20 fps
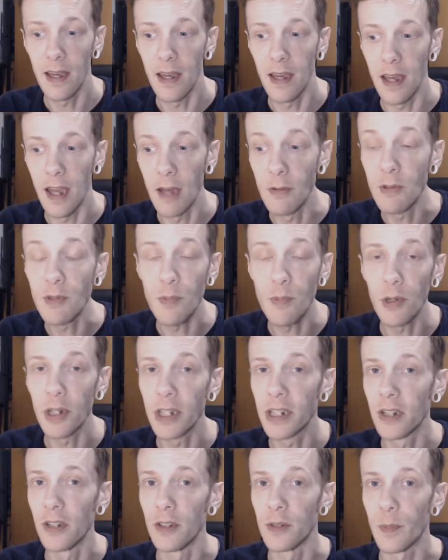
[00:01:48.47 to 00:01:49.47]
it was pretty
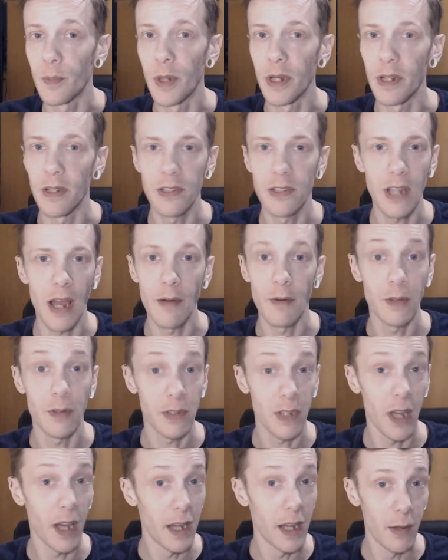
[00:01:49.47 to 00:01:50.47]
good, but it, say,
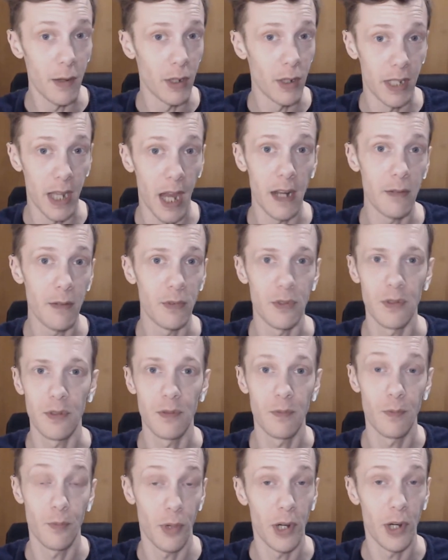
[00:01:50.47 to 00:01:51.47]
it, it, again, it was
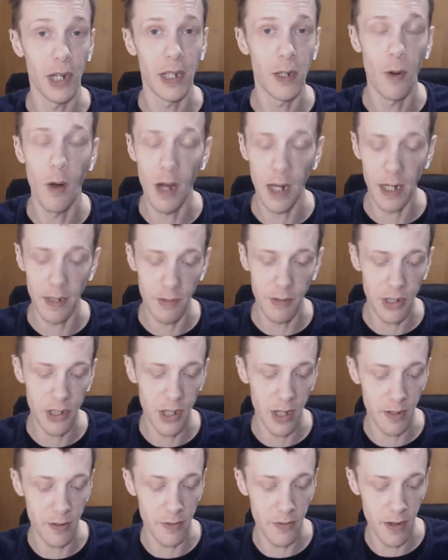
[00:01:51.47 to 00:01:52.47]
pretty quietly
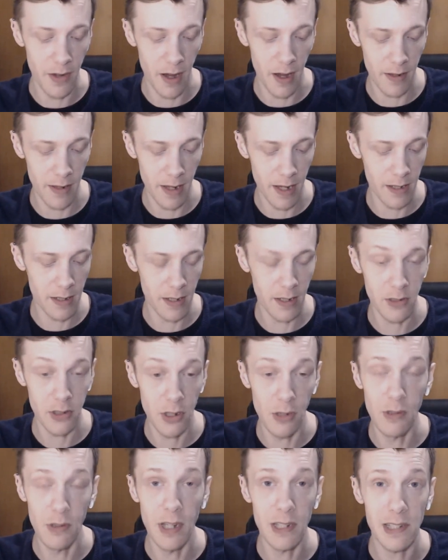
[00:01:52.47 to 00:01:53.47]
received. And then
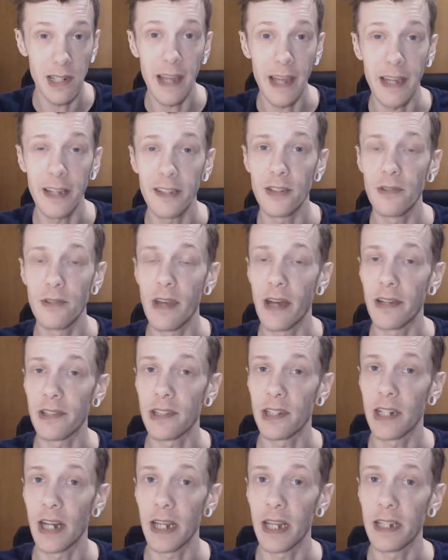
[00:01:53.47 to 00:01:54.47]
two years later,
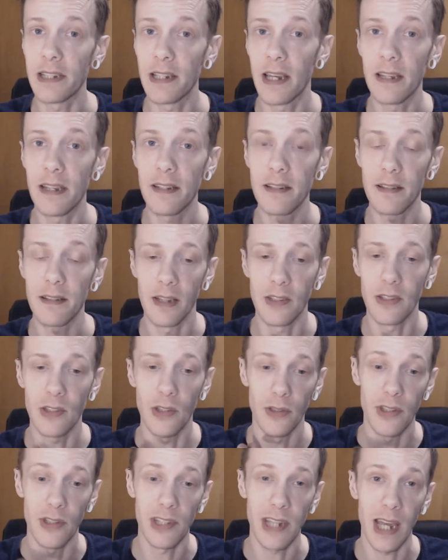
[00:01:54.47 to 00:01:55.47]
2018, they
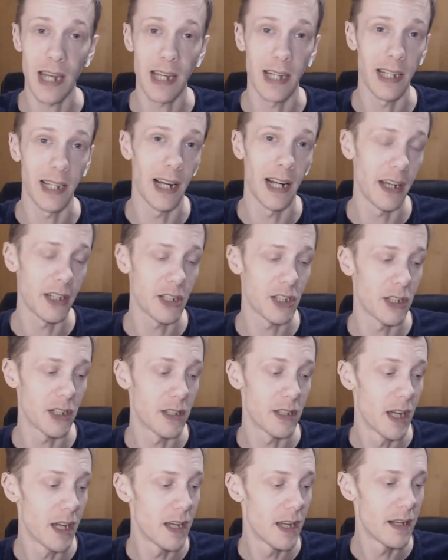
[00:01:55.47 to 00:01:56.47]
saw the second collection.
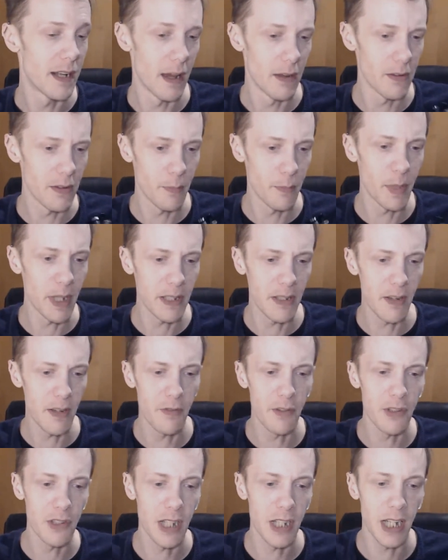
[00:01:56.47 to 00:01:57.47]
Now, the big
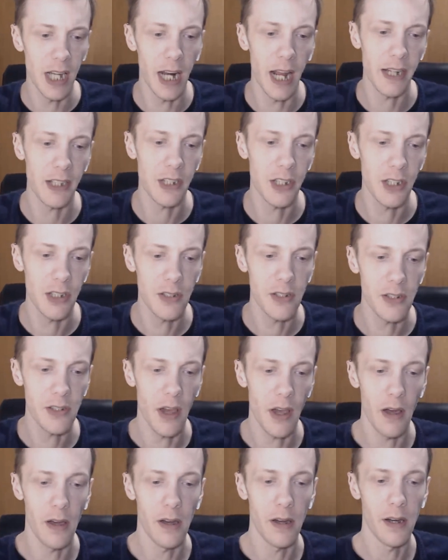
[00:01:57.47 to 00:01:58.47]
difference in collections
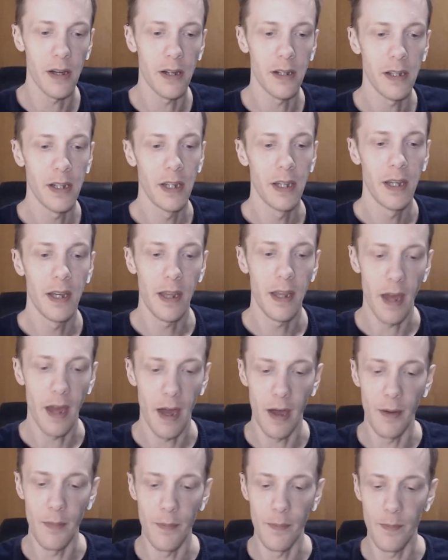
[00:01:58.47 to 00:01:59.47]
are
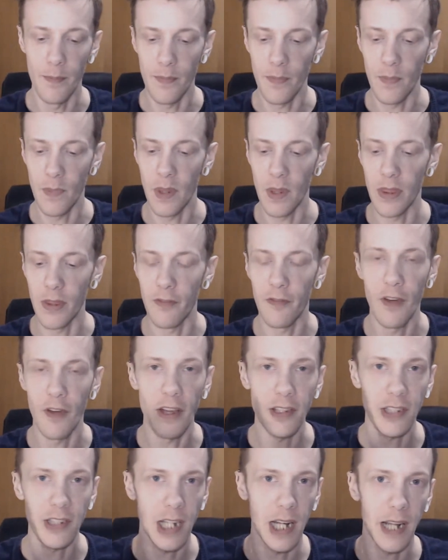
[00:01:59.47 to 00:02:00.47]
um, the
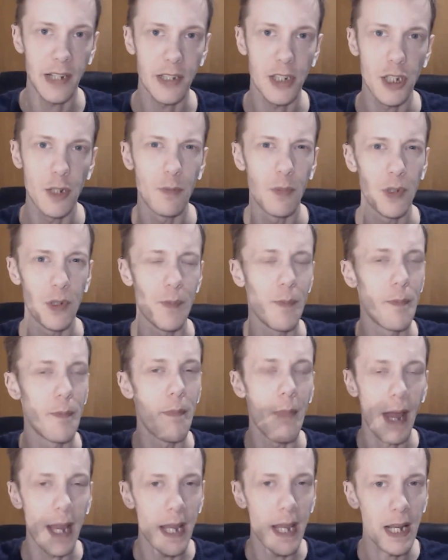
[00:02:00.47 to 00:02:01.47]
first collection was
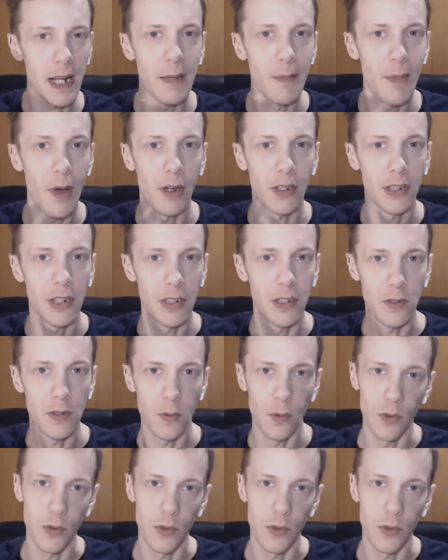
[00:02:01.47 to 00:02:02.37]
mainly marketed towards